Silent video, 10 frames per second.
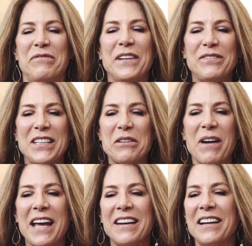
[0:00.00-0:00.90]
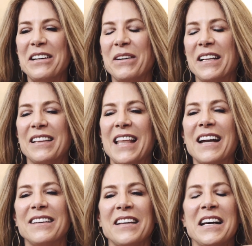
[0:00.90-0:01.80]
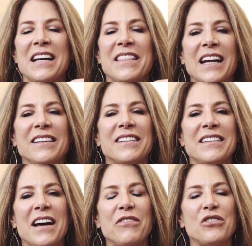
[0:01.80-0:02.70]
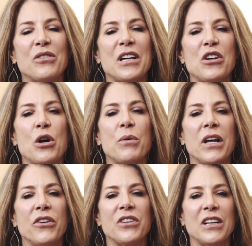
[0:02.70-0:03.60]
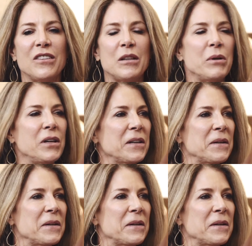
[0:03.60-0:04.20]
my 50 grand, not knowing that is enough so that no one else gets the book.